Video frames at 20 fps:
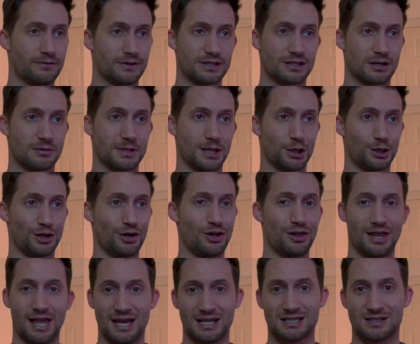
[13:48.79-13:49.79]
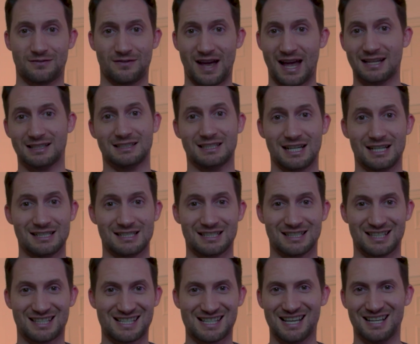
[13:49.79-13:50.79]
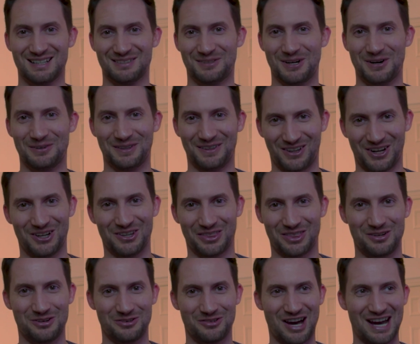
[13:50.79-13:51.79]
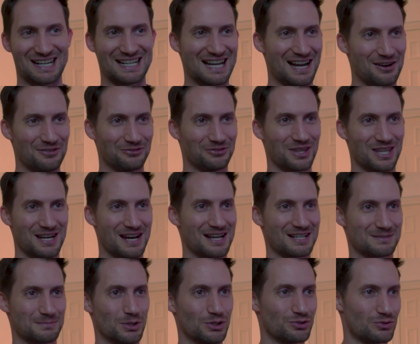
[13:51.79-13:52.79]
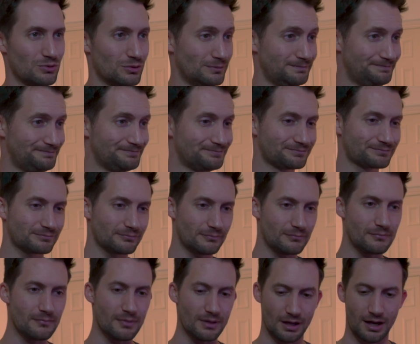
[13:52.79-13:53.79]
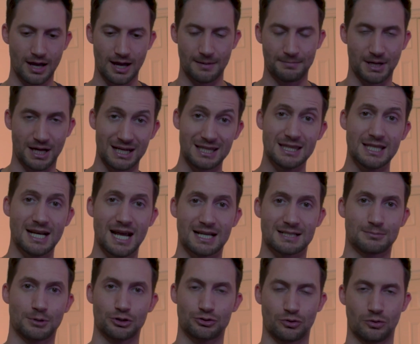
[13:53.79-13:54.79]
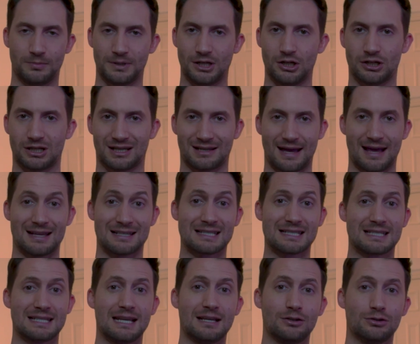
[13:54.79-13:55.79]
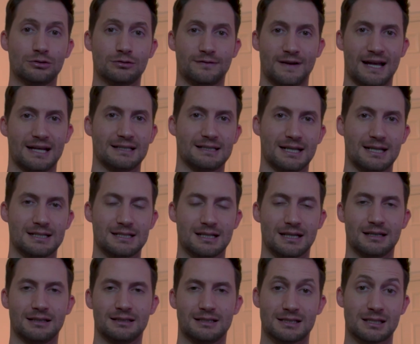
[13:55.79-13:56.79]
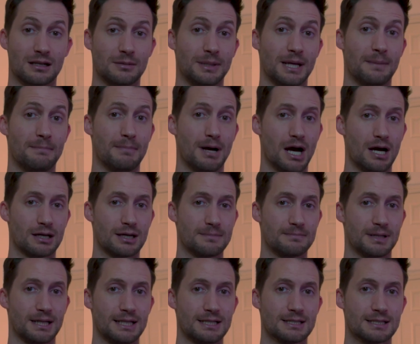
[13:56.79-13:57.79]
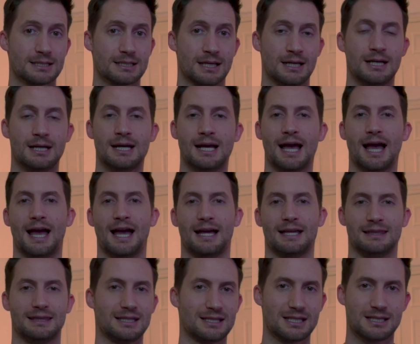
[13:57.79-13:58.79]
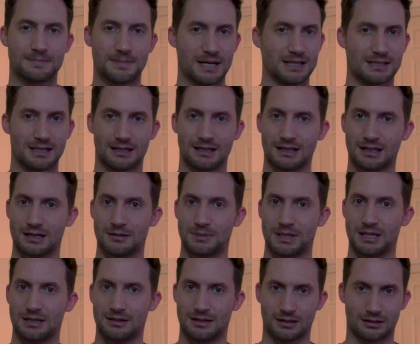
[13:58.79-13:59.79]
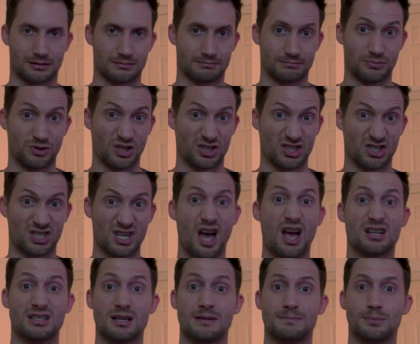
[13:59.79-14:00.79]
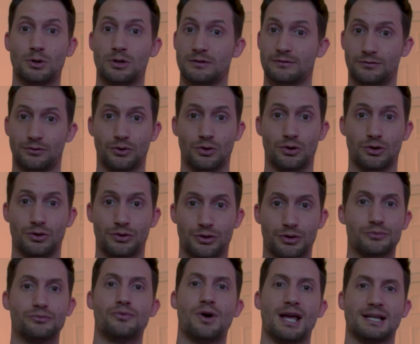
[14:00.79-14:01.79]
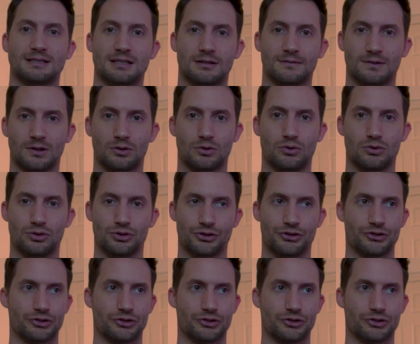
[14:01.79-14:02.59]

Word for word: There's going to be a lot less validators than what we've gone through right now for the next module. Uh, but in the next module, we'll be looking at a single validator. It's going to be a marketplace. And this is basically going to be the, the starting point for the rest of the course.